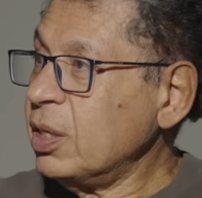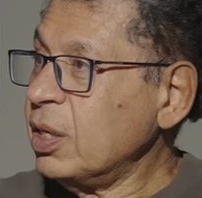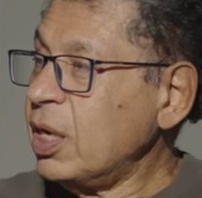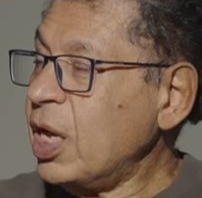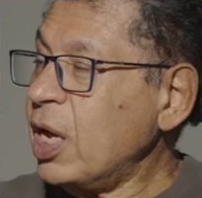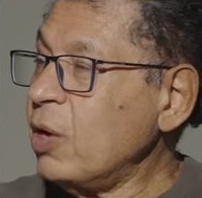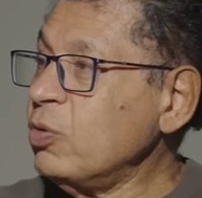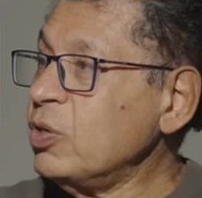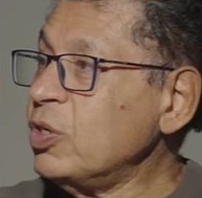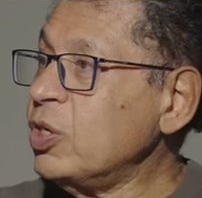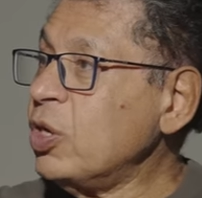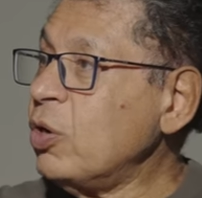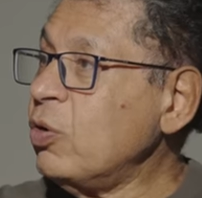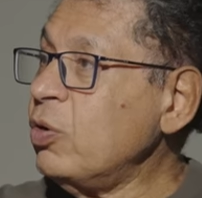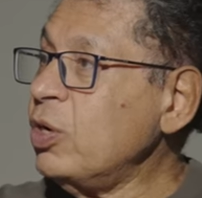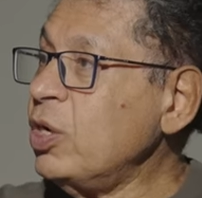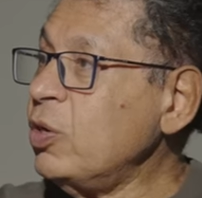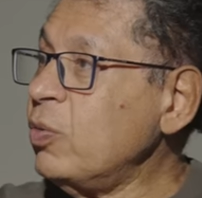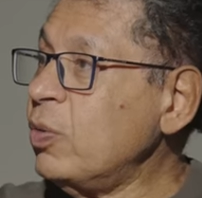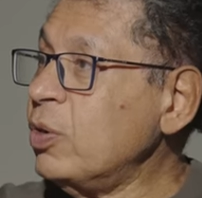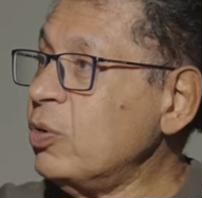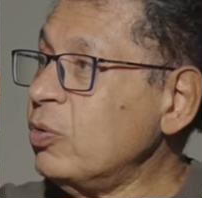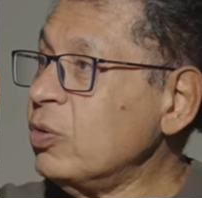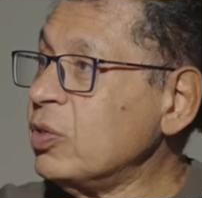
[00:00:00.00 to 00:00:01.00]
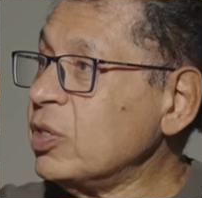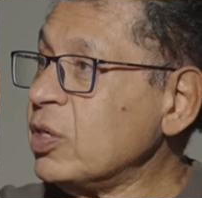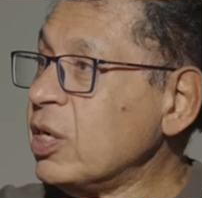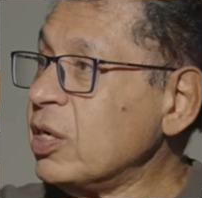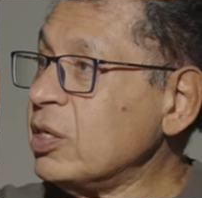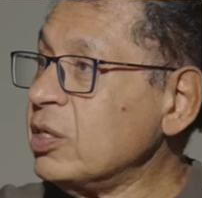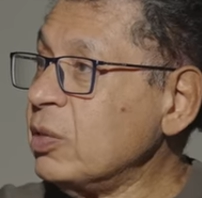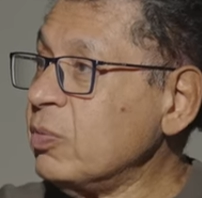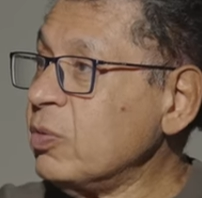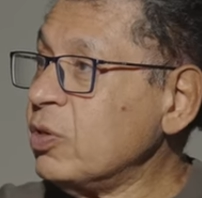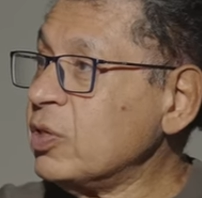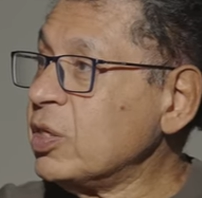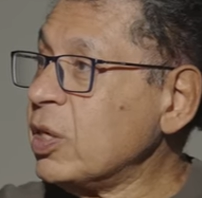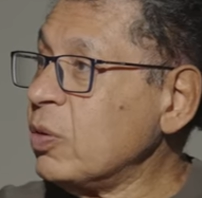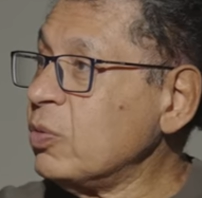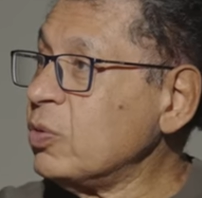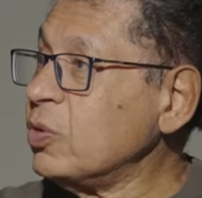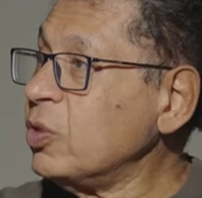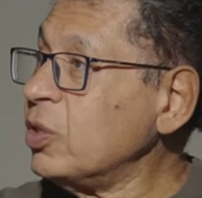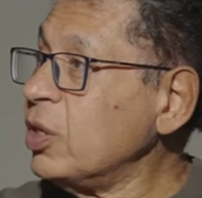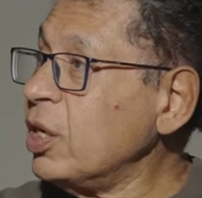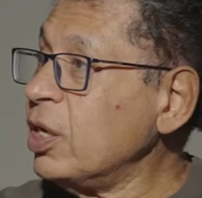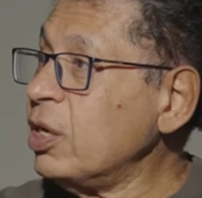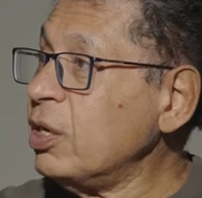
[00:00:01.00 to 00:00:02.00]
I was the only one discussing because I
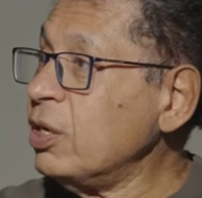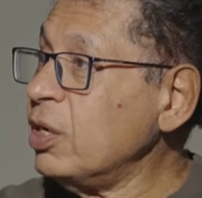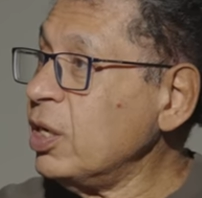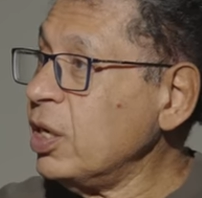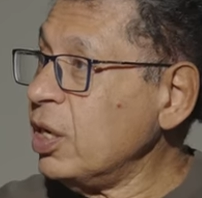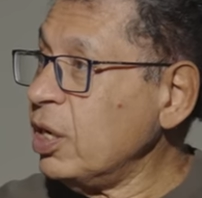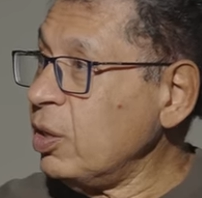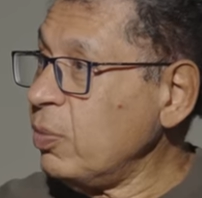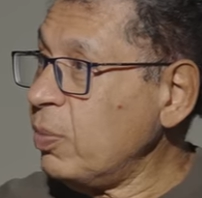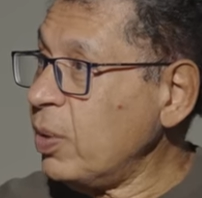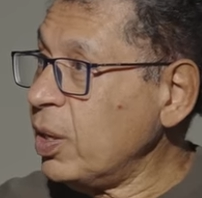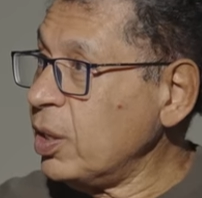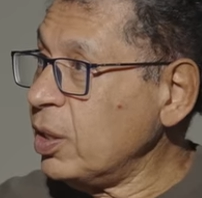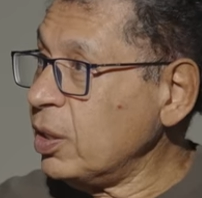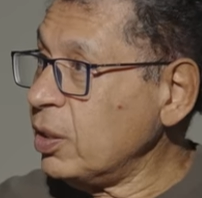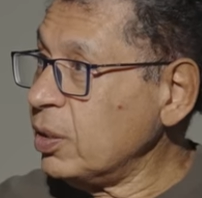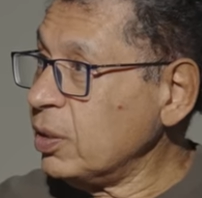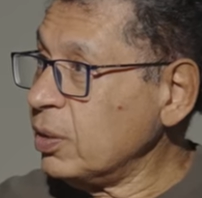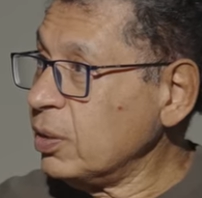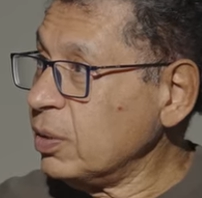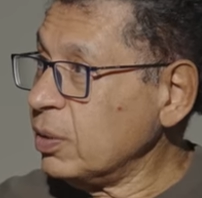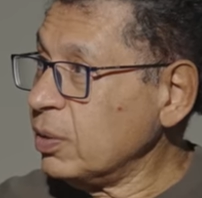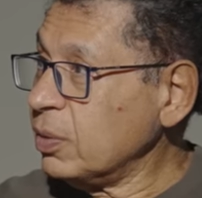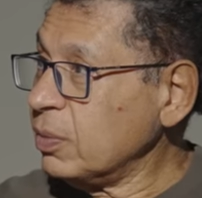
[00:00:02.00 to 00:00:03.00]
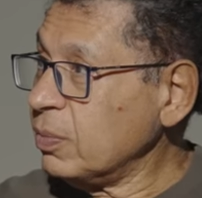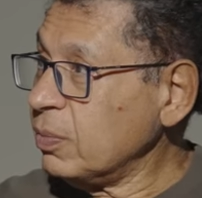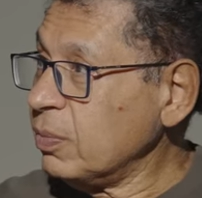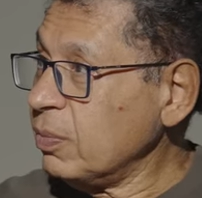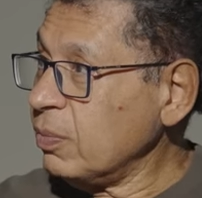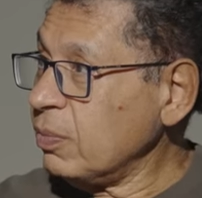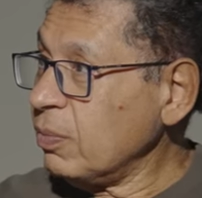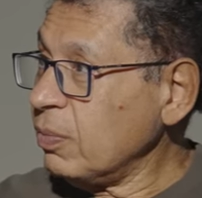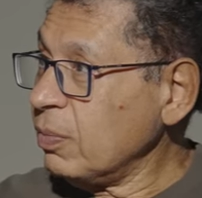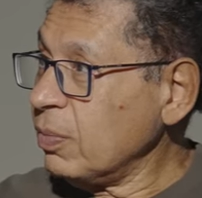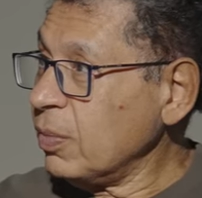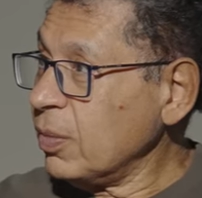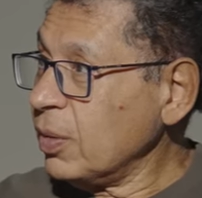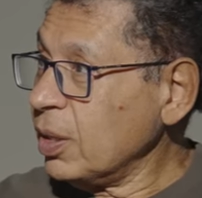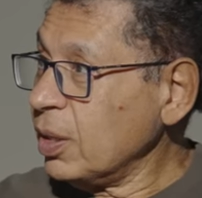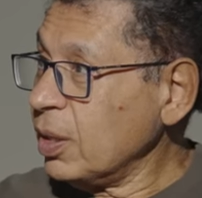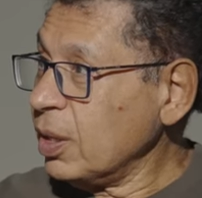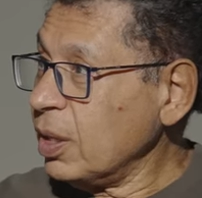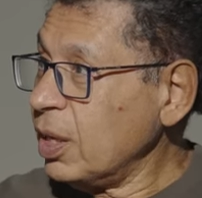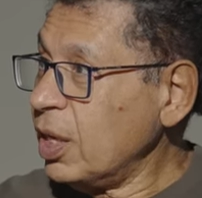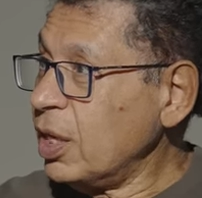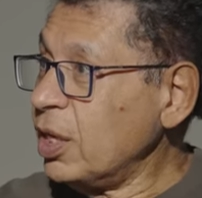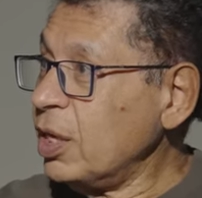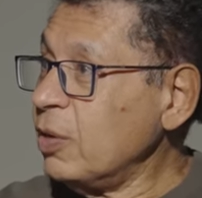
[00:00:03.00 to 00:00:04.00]
wasn't earning any money.
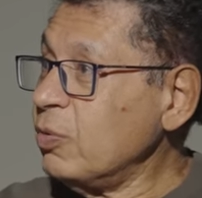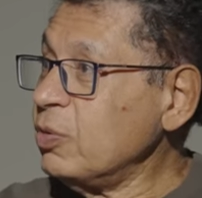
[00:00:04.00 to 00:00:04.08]
And I